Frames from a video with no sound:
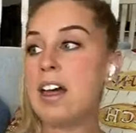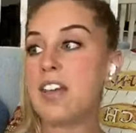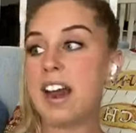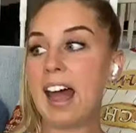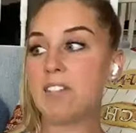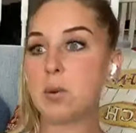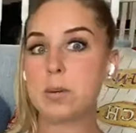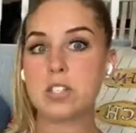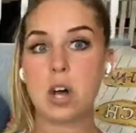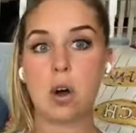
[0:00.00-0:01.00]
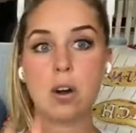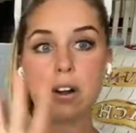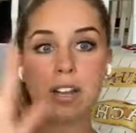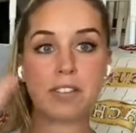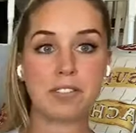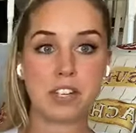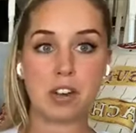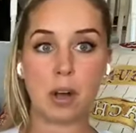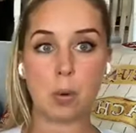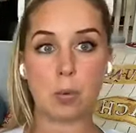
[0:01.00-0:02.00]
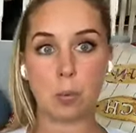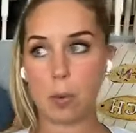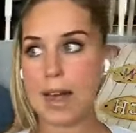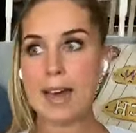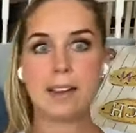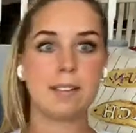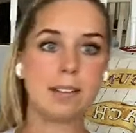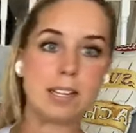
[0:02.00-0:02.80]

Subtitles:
that everyone's already, read,